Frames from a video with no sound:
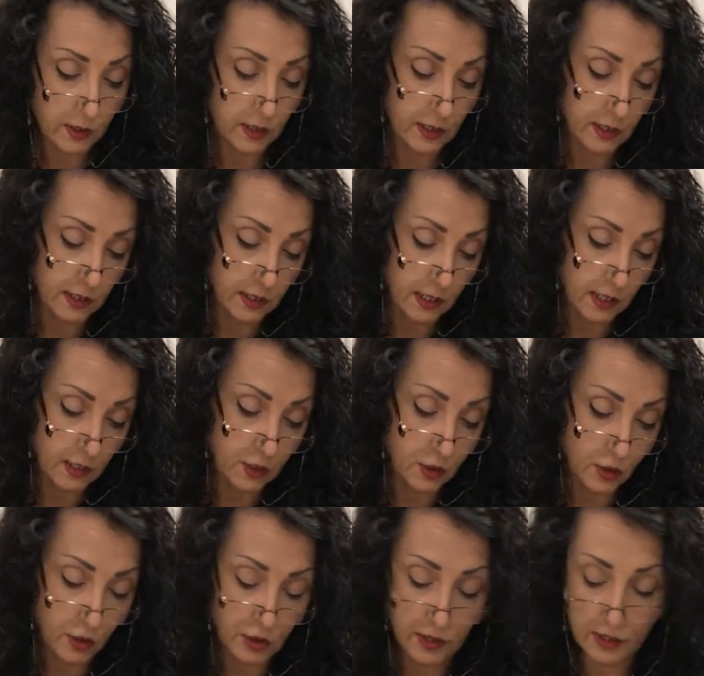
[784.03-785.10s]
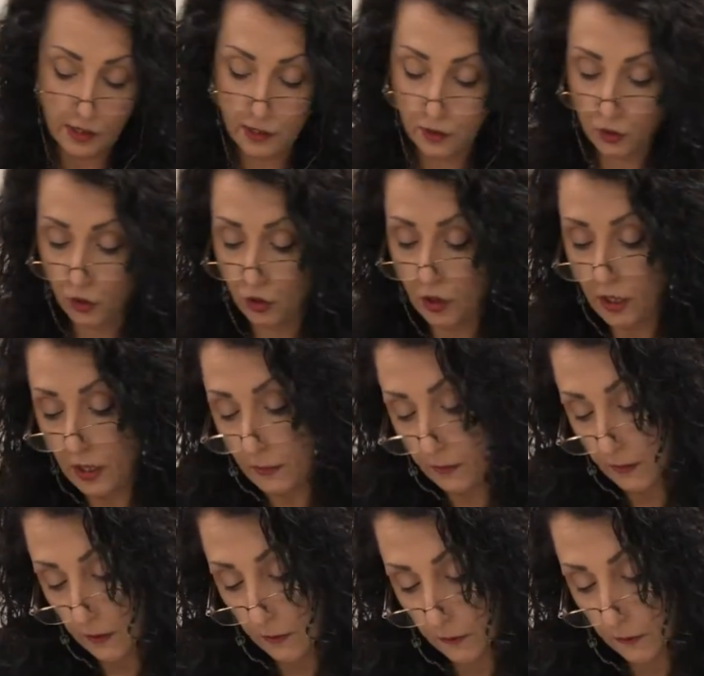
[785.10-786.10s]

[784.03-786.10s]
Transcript: can get that dart and shape.